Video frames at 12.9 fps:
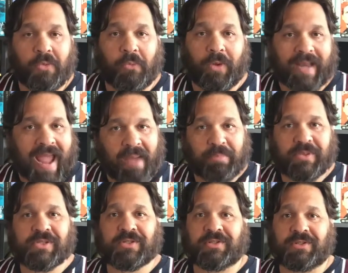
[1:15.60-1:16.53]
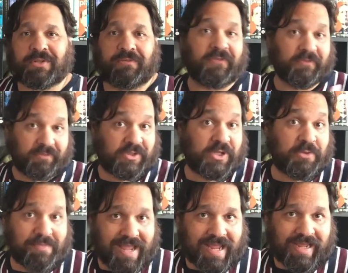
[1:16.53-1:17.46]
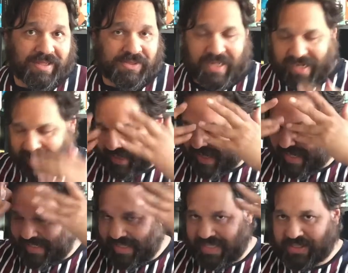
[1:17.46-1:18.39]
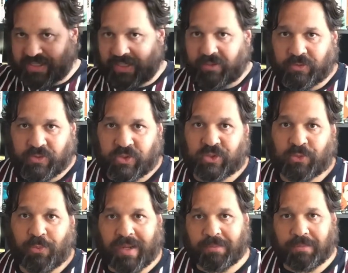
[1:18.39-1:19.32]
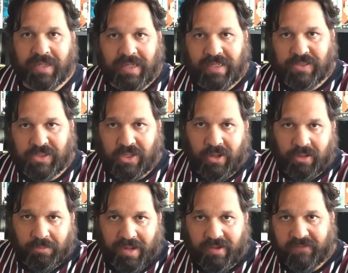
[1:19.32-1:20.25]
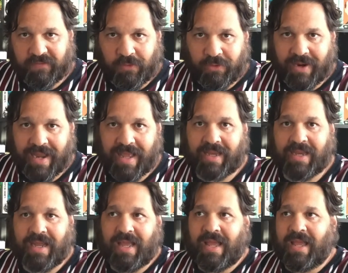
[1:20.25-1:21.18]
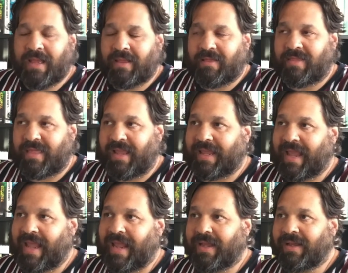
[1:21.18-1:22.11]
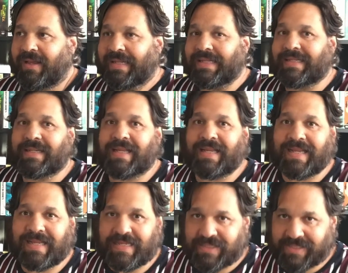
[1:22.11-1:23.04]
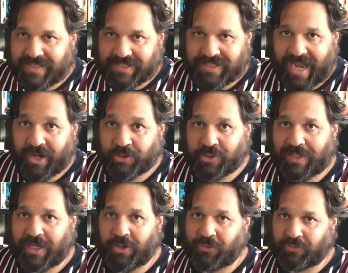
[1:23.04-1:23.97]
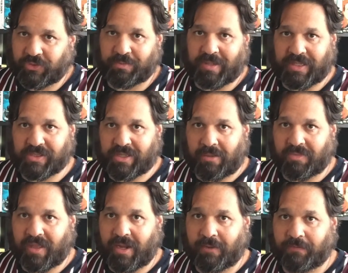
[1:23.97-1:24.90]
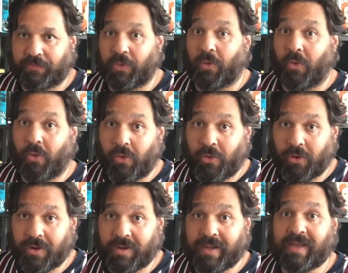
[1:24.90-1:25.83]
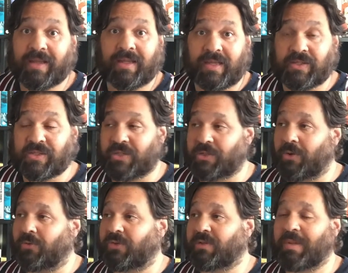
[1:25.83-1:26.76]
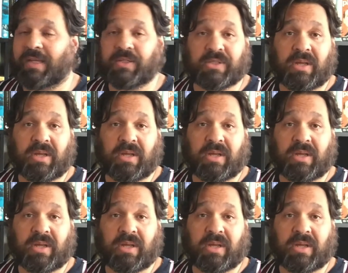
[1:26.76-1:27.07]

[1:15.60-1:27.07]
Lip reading: what happens to me is that I get these little sweat beads on my forehead thinking, is this actually going to be something? Or is this going to be